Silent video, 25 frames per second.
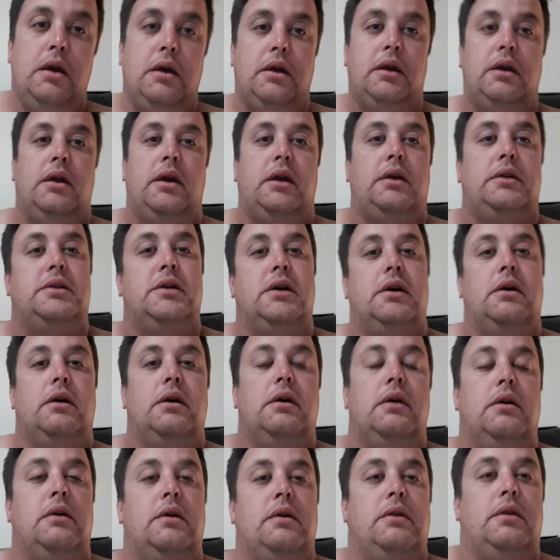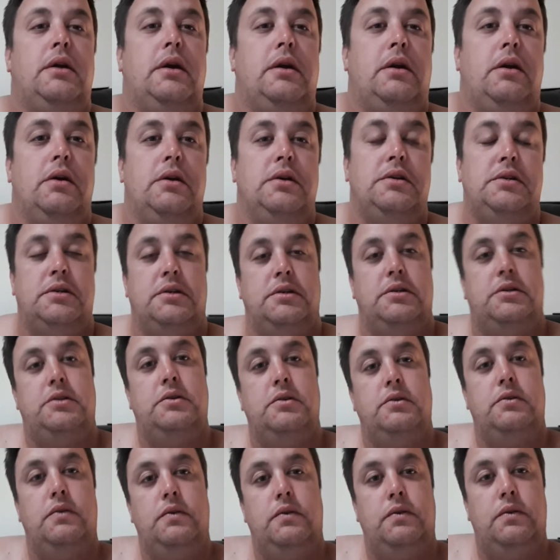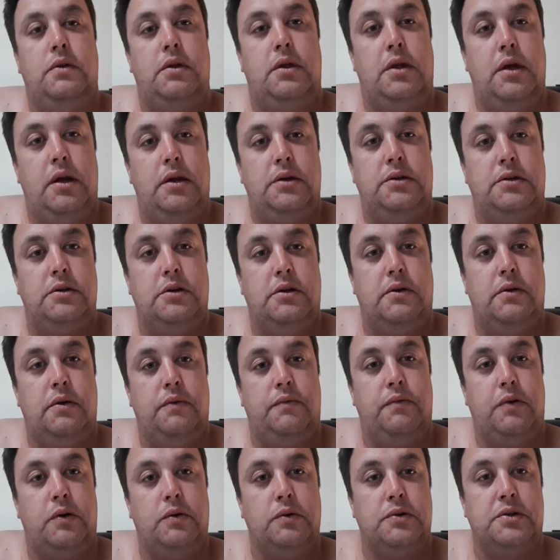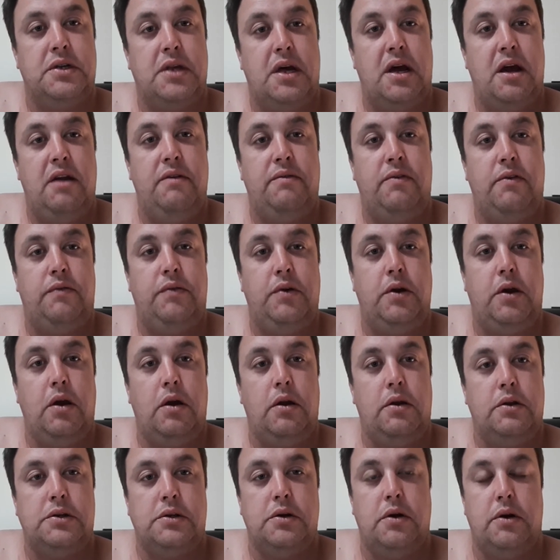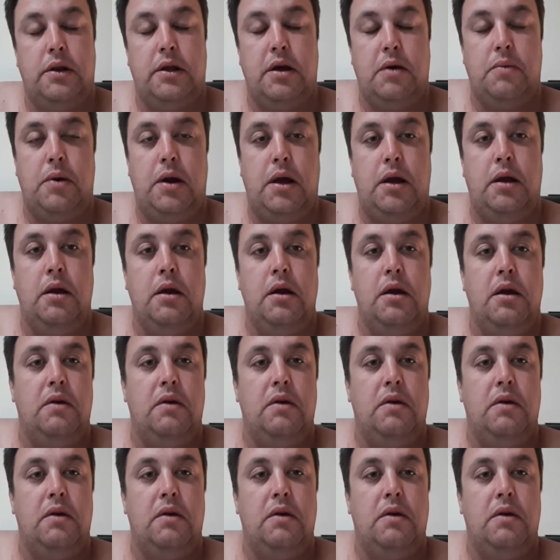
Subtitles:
connector that goes into the centrifugal slave if you go decide that way,